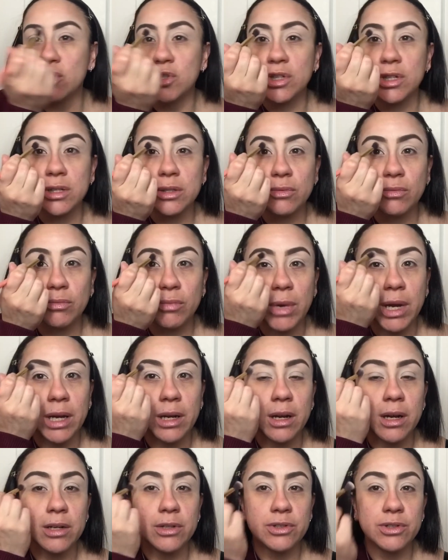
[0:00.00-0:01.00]
just right
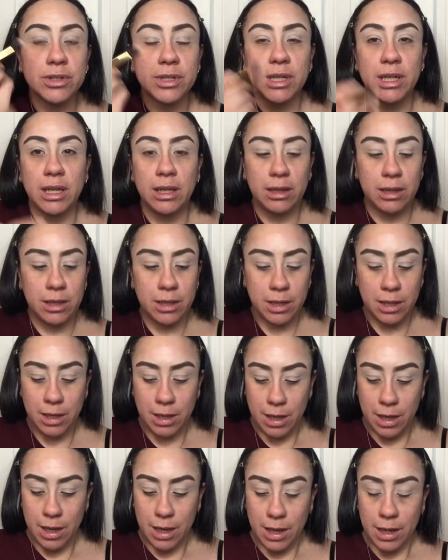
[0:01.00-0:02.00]
underneath
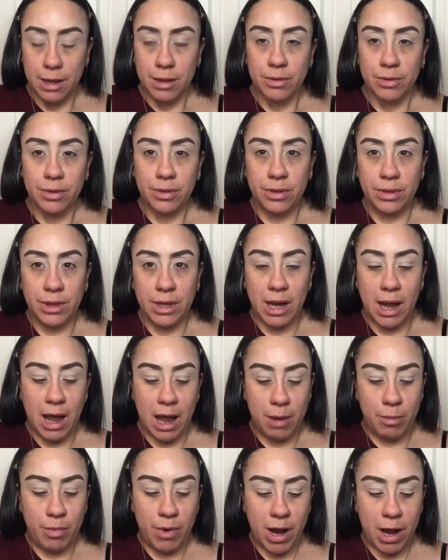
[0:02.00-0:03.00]
the
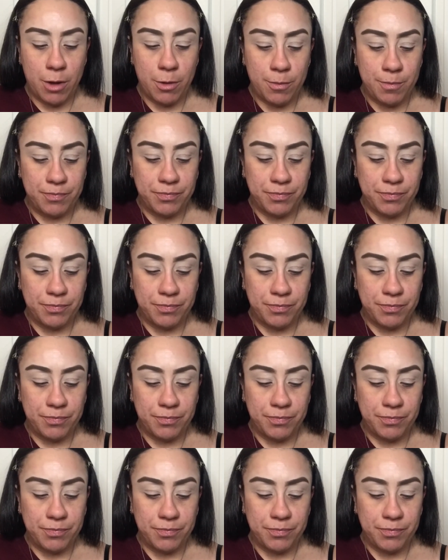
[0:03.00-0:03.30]
eyebrow.